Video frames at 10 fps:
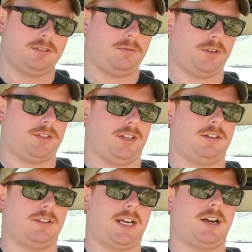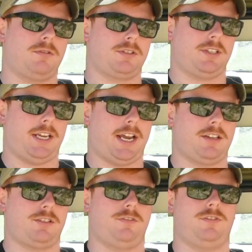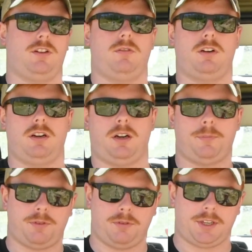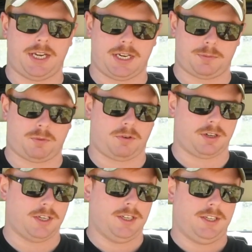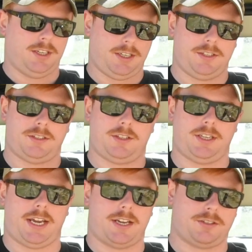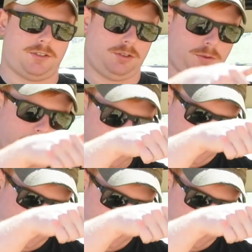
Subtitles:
which then allows gas to flow up through the gas port into the gas tube,